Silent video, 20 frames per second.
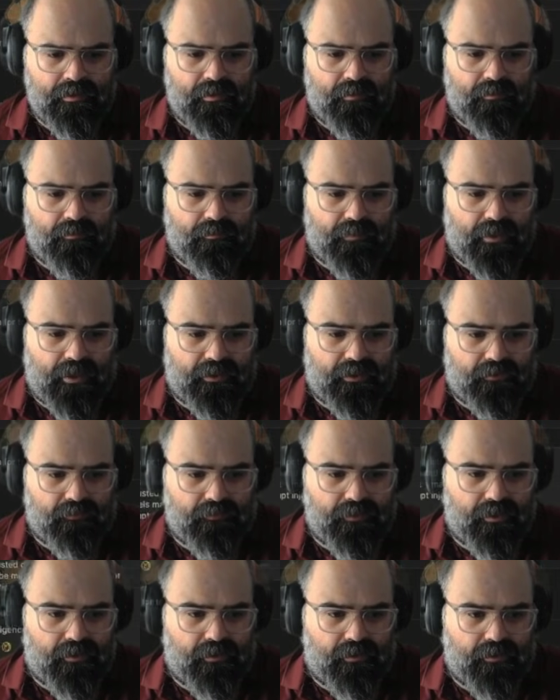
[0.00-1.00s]
Model
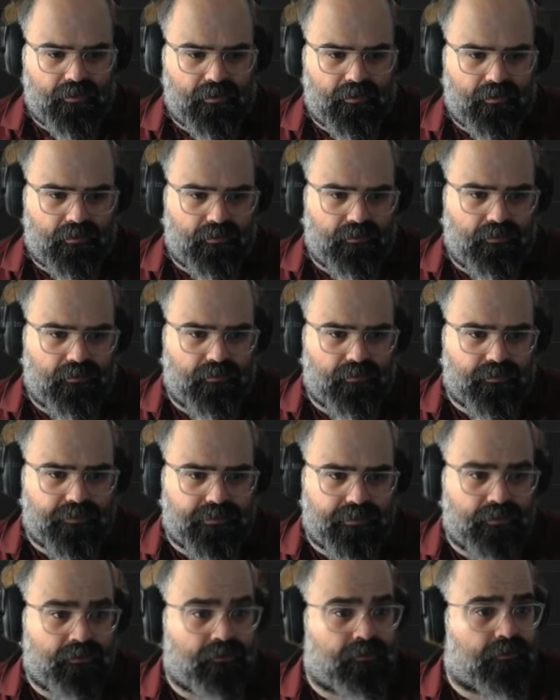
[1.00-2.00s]
we are going to
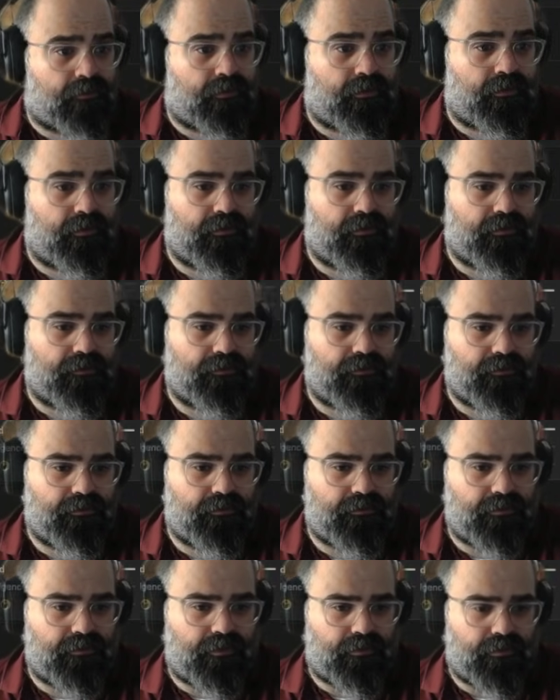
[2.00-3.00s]
use.
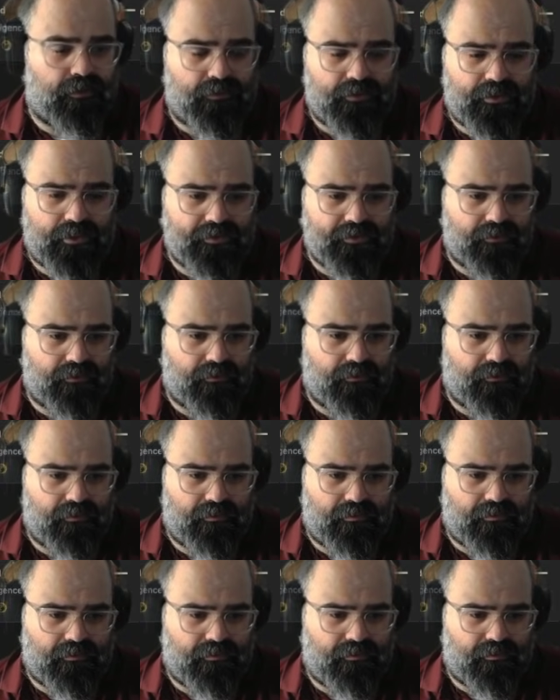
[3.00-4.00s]
So Notion has a
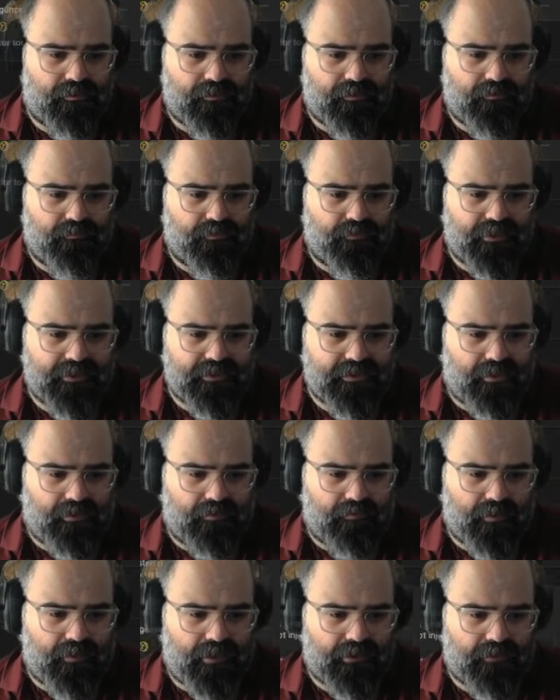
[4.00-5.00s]
pretty
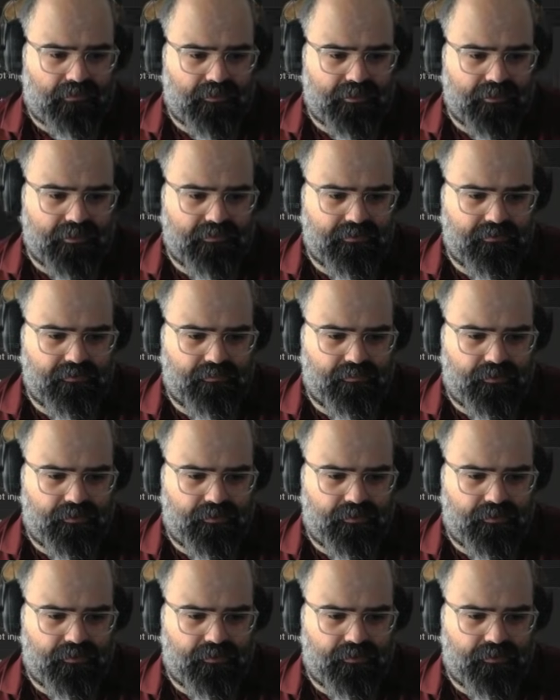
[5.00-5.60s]
solid model list.